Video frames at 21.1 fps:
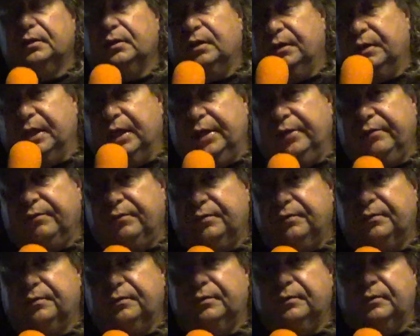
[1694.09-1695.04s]
Okay?
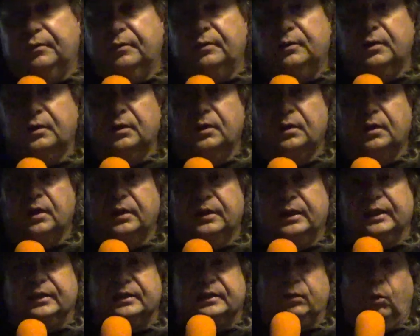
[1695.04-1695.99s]

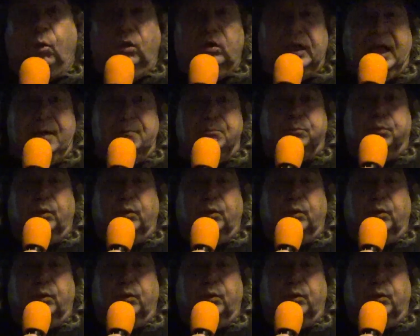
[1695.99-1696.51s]
That, all that